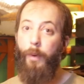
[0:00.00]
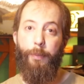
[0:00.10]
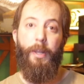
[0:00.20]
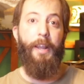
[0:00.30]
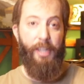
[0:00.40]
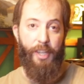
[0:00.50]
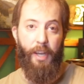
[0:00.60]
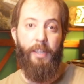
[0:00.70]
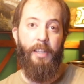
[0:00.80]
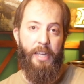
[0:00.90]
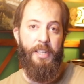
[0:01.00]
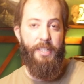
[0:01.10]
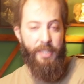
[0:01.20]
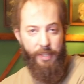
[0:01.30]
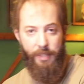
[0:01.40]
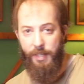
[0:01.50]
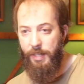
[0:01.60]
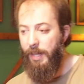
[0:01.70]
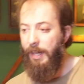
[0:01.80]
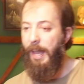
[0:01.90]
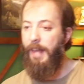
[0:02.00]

apply duck in a sentence.